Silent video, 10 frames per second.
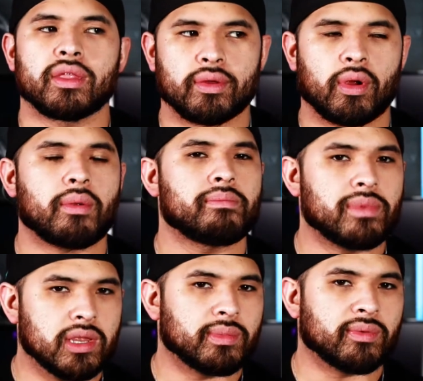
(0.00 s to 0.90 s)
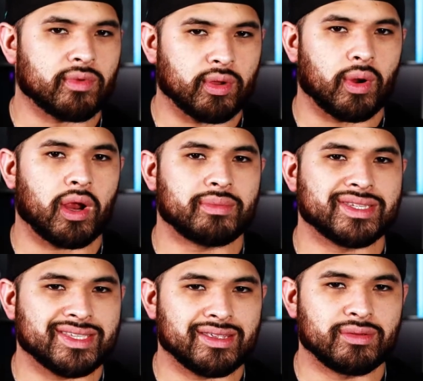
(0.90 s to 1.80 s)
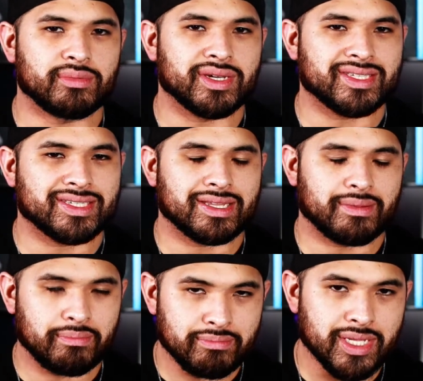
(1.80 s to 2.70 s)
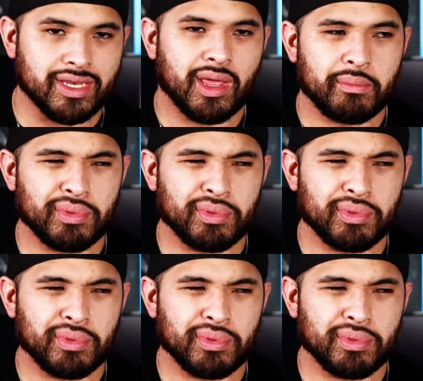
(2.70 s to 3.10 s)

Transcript: there are minimum requirements that you must meet,